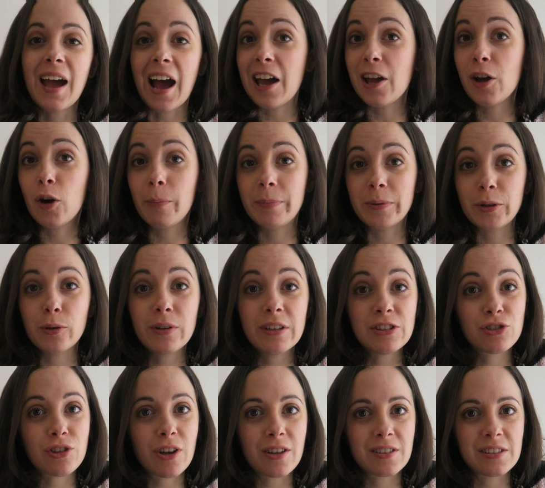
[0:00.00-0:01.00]
I hope you
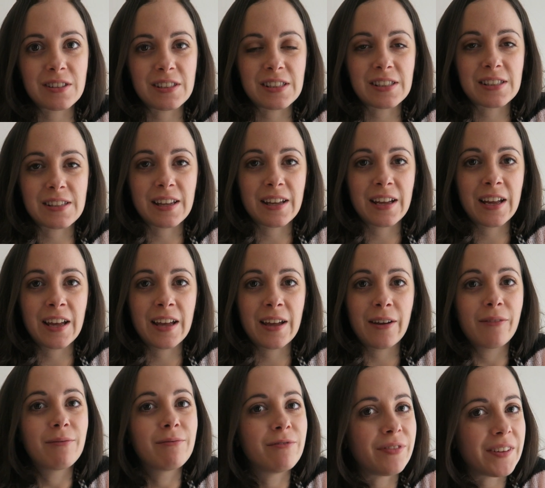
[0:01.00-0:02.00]
enjoyed this
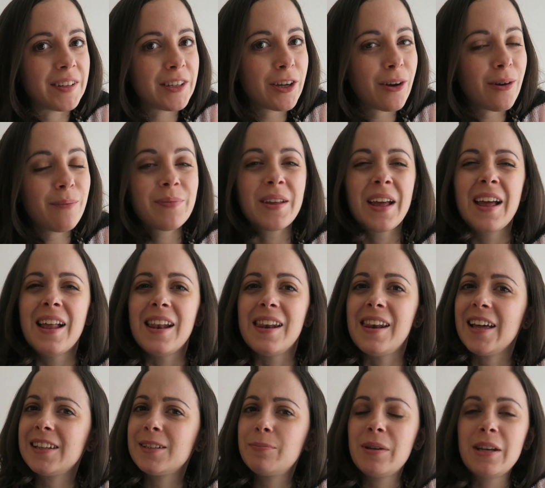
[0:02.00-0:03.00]
video.
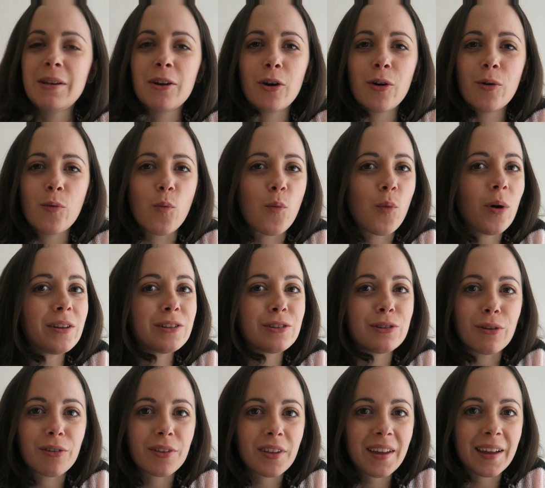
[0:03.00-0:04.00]
Let me know
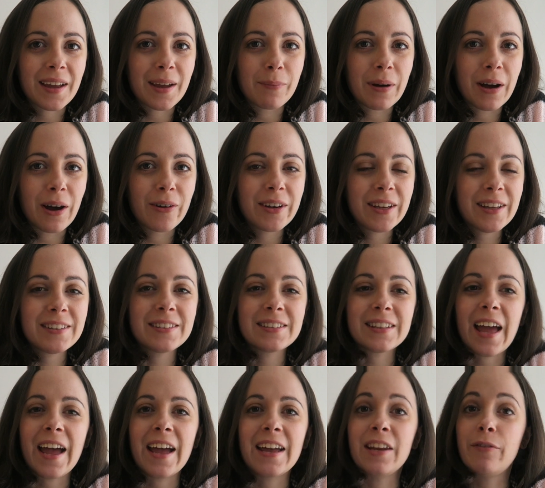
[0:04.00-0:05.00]
what you think about it,
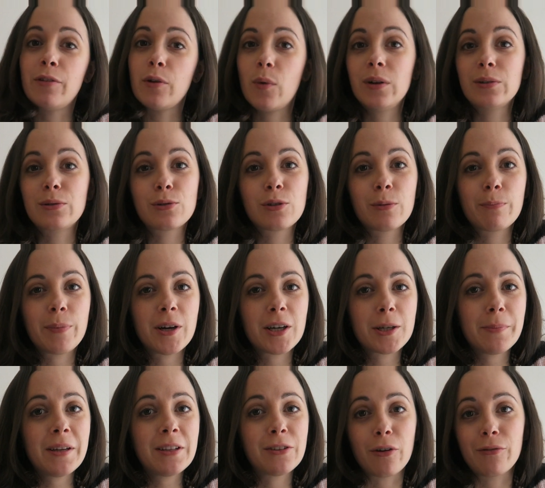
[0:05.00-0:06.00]
and if you want to
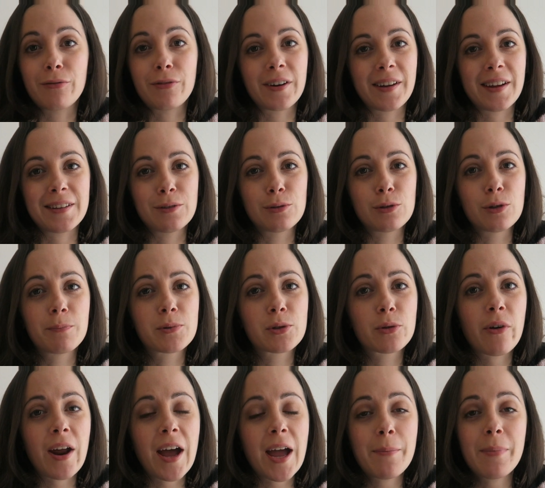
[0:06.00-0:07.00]
support me, don't forget to
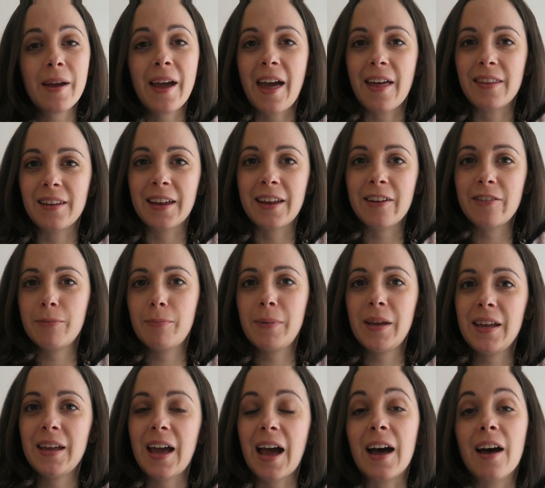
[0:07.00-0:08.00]
subscribe and give
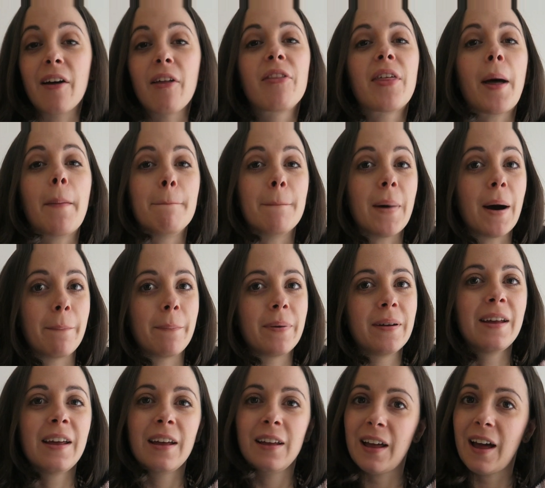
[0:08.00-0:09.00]
me a thumb up
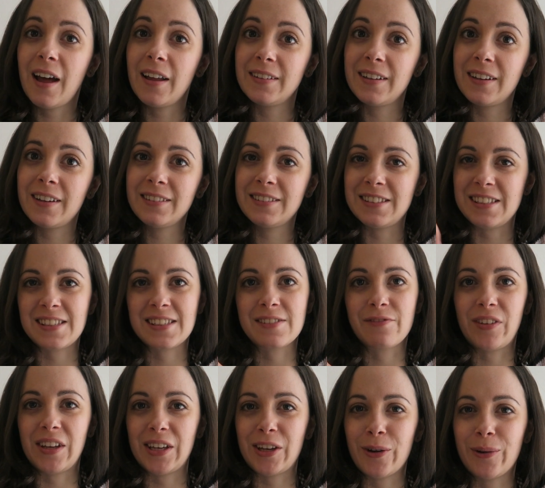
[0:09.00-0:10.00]
under
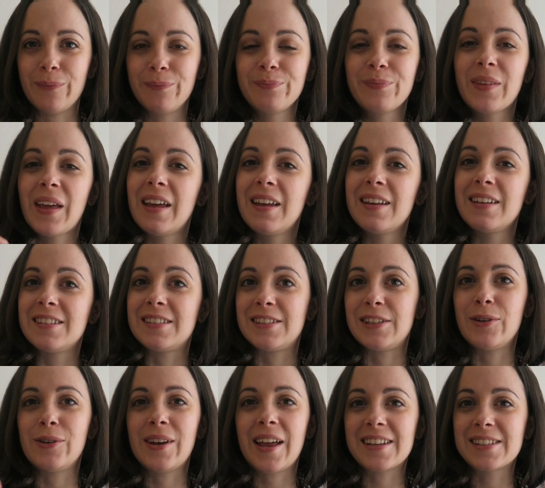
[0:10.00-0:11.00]
this video.
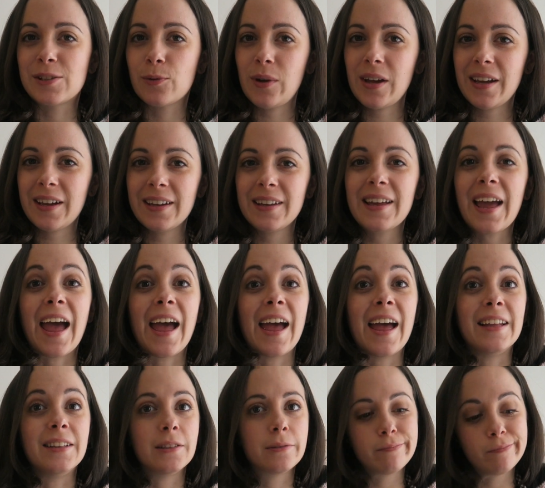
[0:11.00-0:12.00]
See you next week,
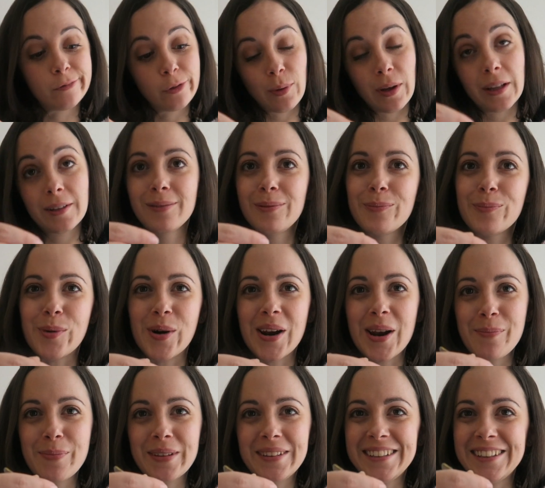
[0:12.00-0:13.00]
and well,
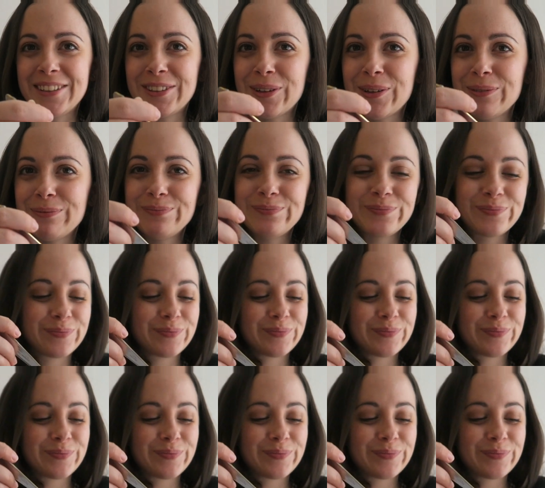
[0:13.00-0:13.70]
buon appetito!